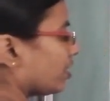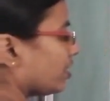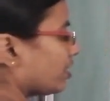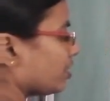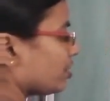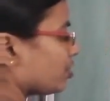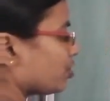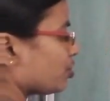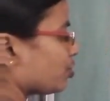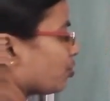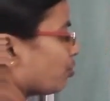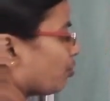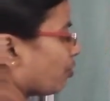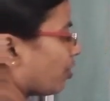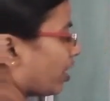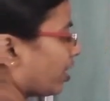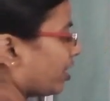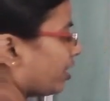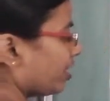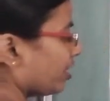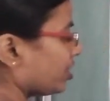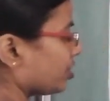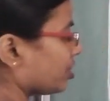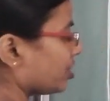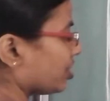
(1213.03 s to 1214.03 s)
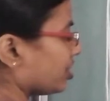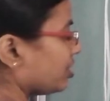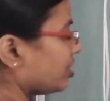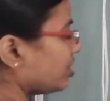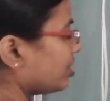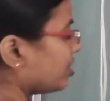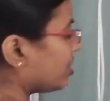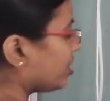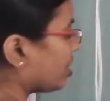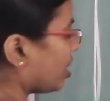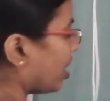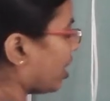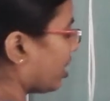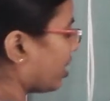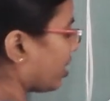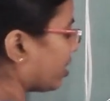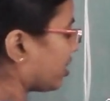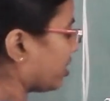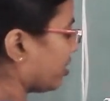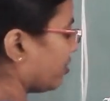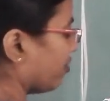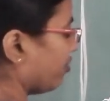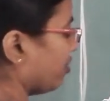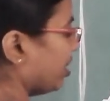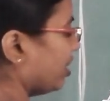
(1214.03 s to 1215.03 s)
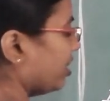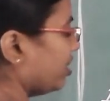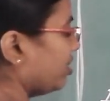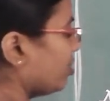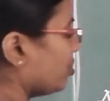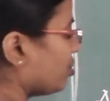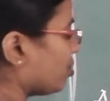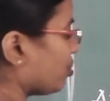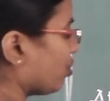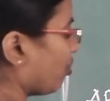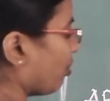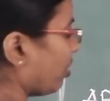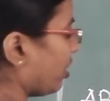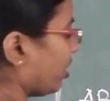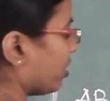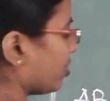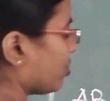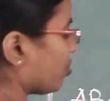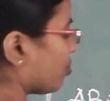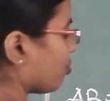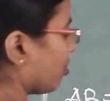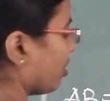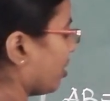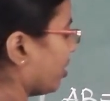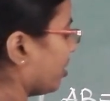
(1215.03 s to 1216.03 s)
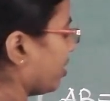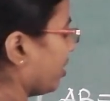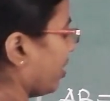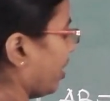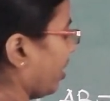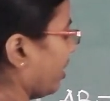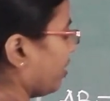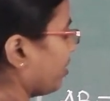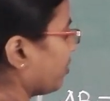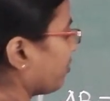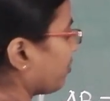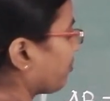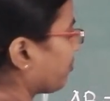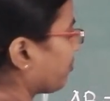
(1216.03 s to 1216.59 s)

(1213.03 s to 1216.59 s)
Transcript: These two conditions are given. So let's write that.